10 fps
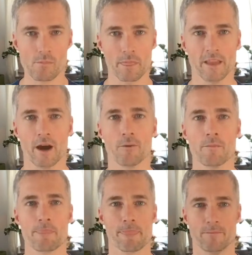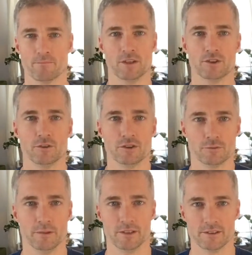And now, it should just
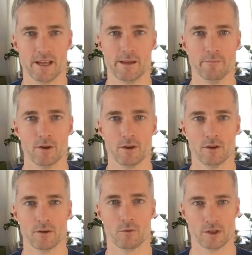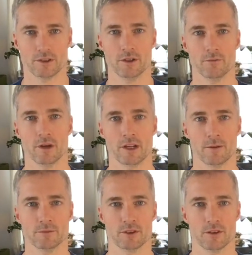be the same question when it
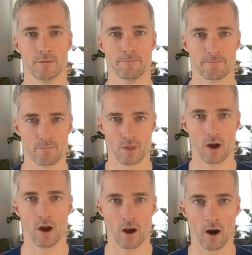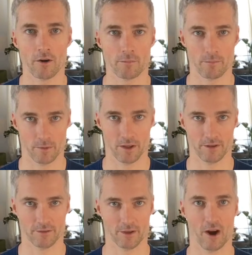comes to our
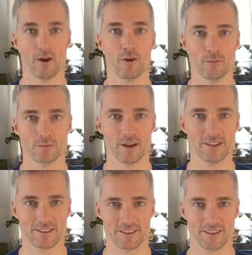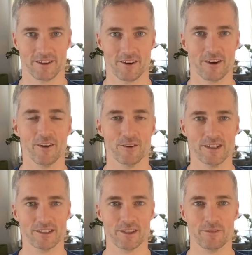homes, right? Like
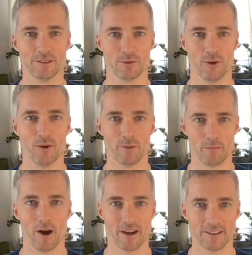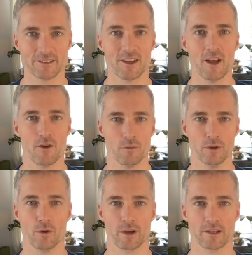each individual home, our bodies, we
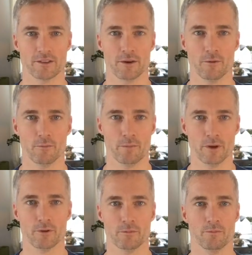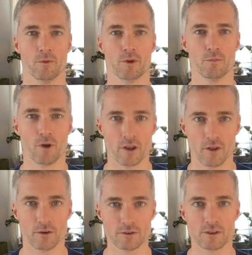don't get to build more than one of
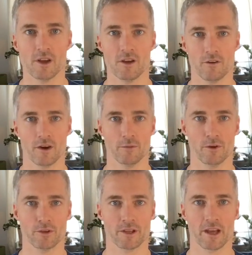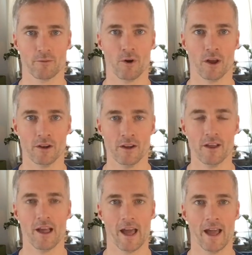those, right? We only get one.
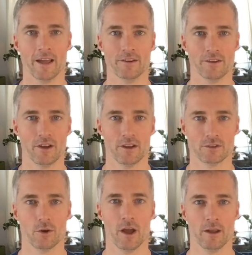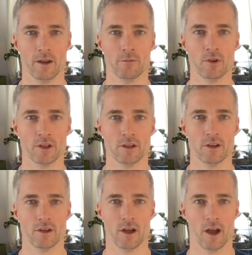And so it really,
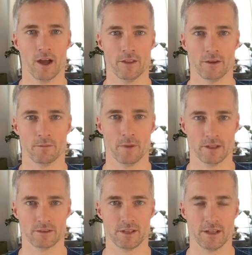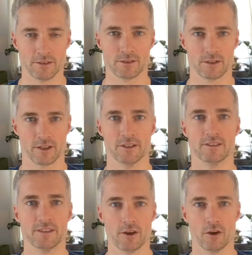I think, makes sense to
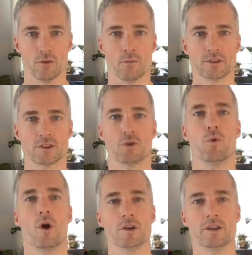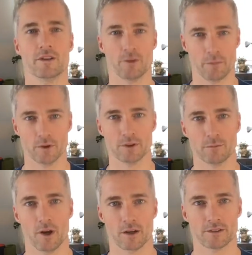consider what's the quality of the building
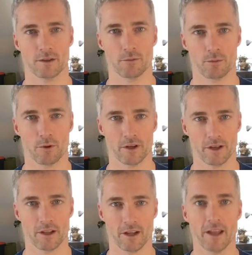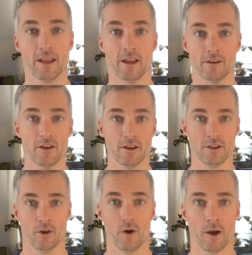blocks that we're putting in. And then,
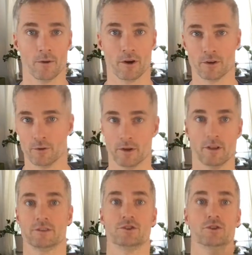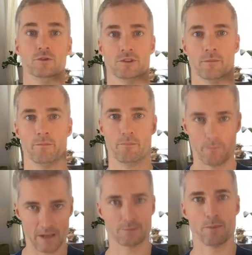I would argue, okay, let's choose the
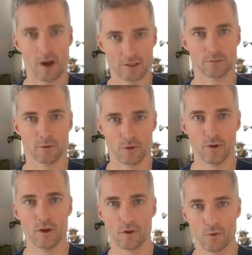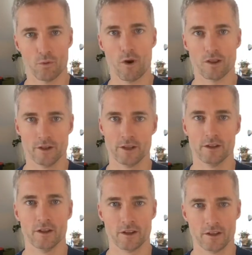best possible
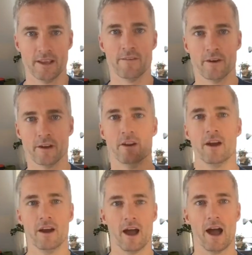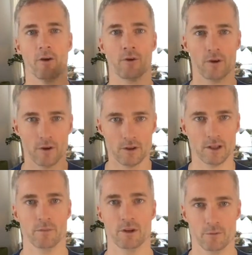quality given our
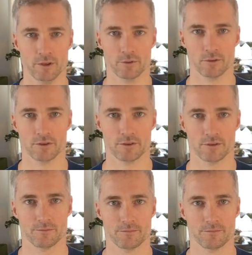limited resources.